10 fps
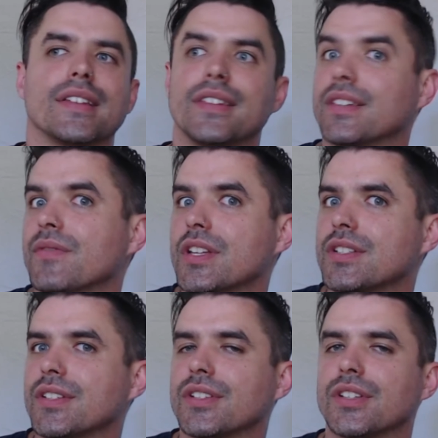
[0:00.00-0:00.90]
this convention
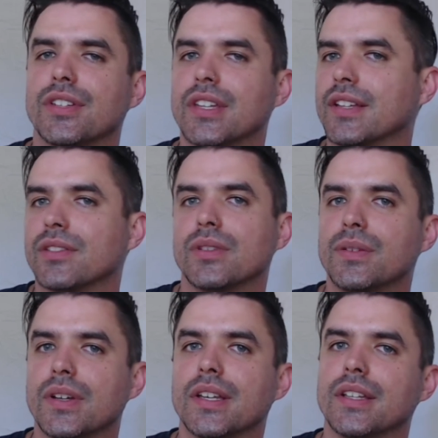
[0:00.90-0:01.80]
is on, like it's really
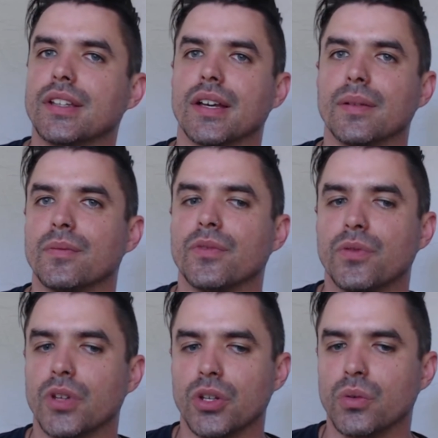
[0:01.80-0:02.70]
fun,
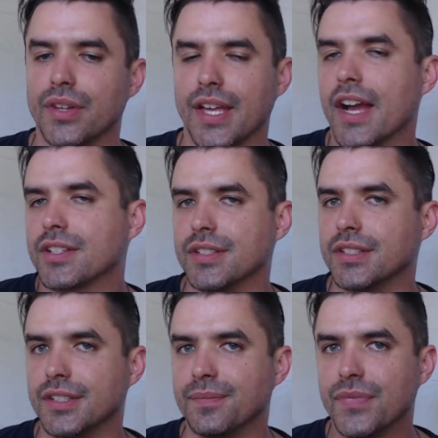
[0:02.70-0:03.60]
follow all the action